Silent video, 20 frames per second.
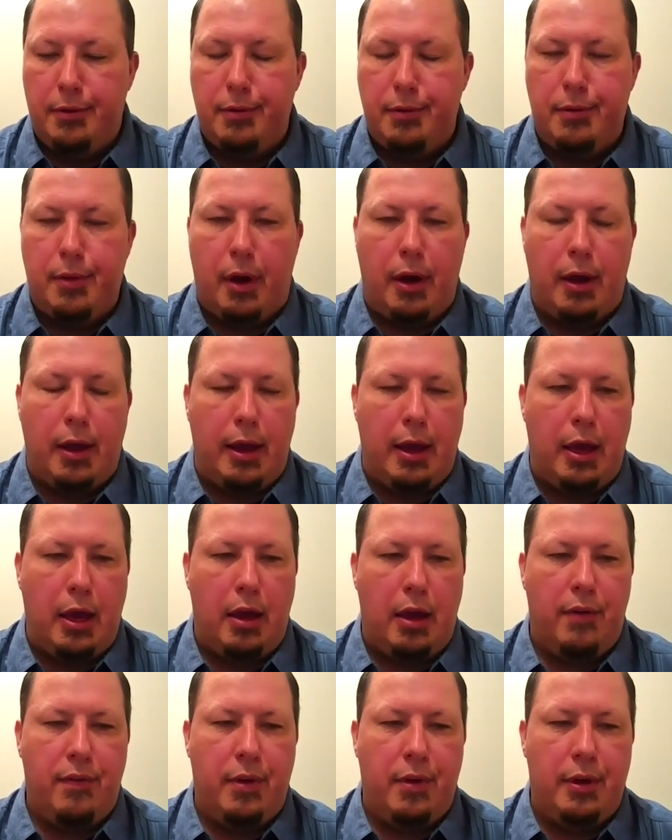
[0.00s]
not
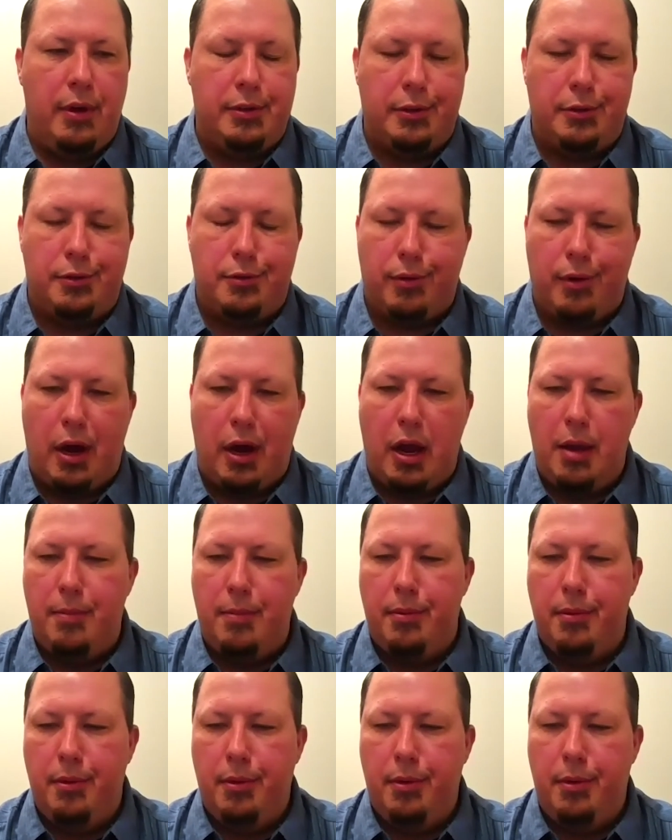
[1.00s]
have, as a
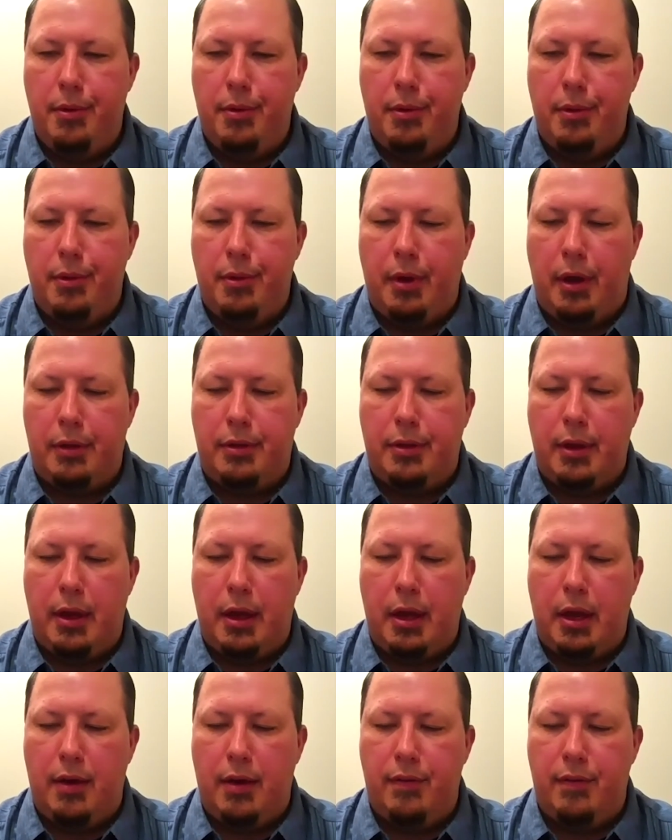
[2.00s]
tribe, not to
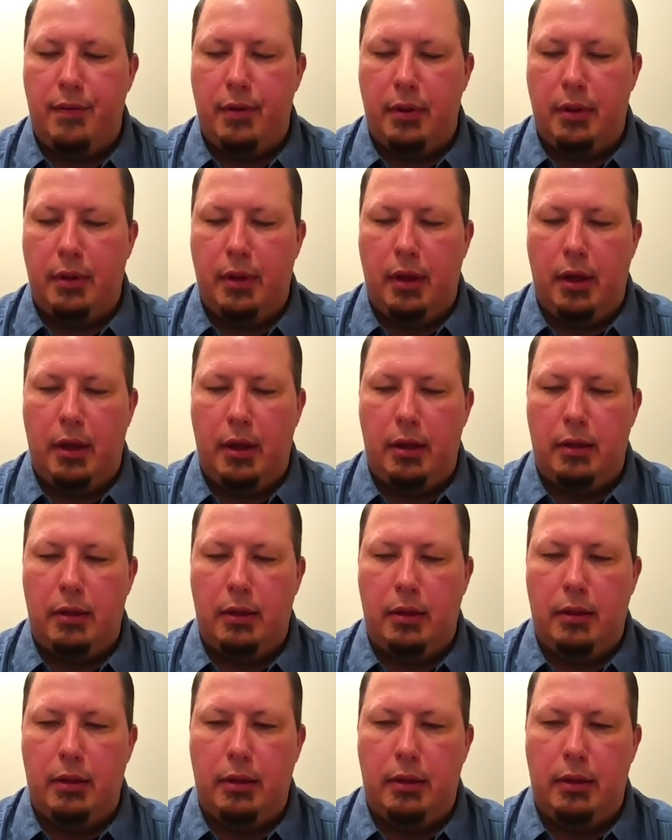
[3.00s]
have
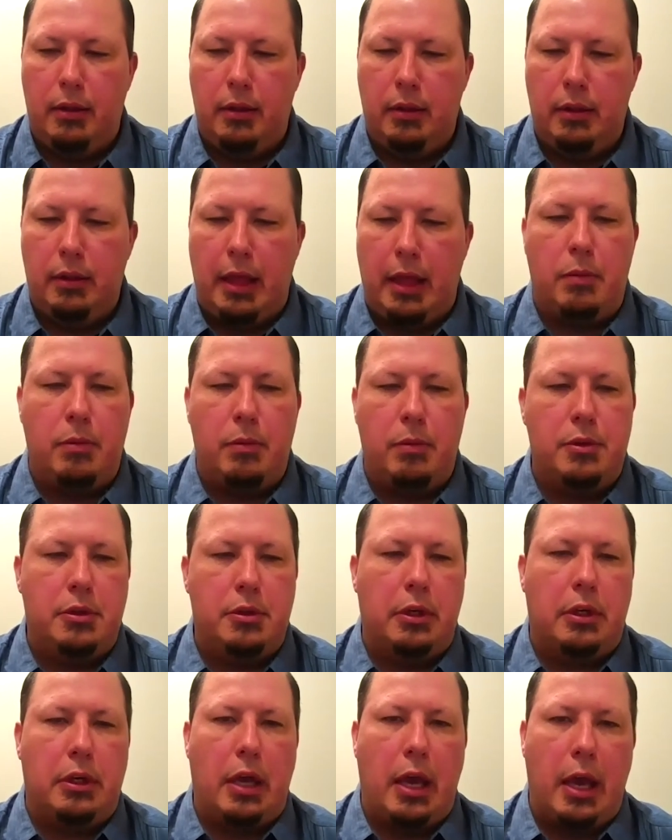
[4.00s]
language
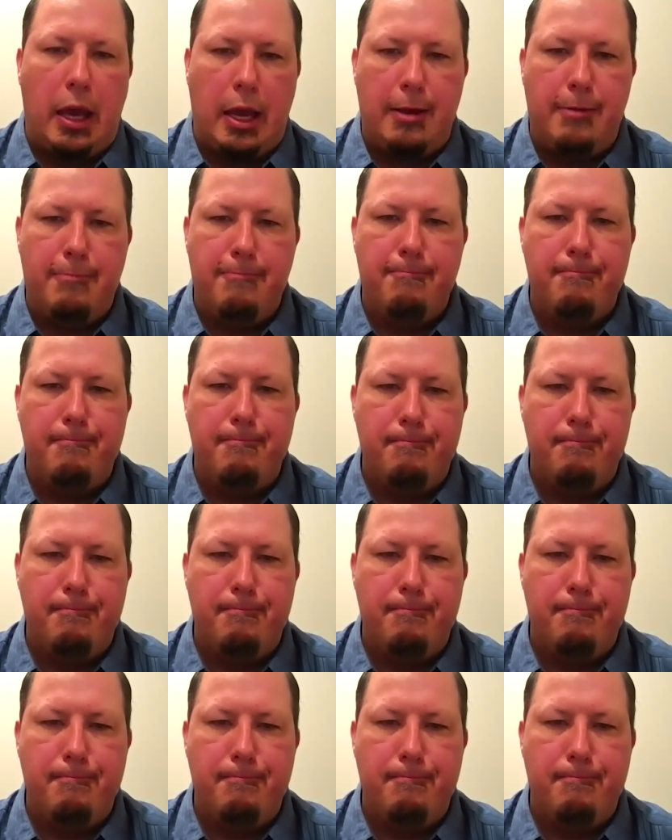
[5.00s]
decay